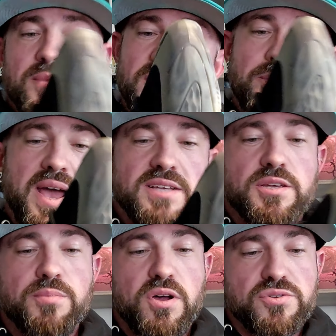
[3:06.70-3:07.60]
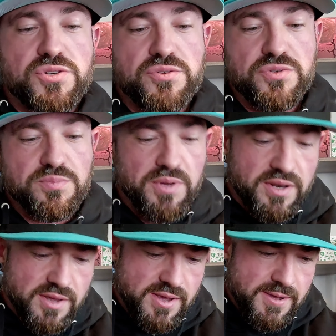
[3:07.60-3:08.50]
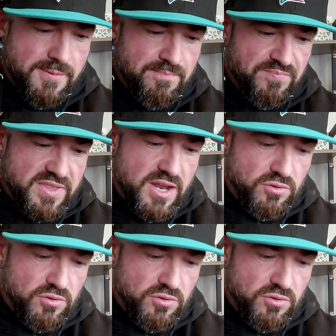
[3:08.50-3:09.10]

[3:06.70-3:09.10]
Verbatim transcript: I mean, they're basketball shoes, but they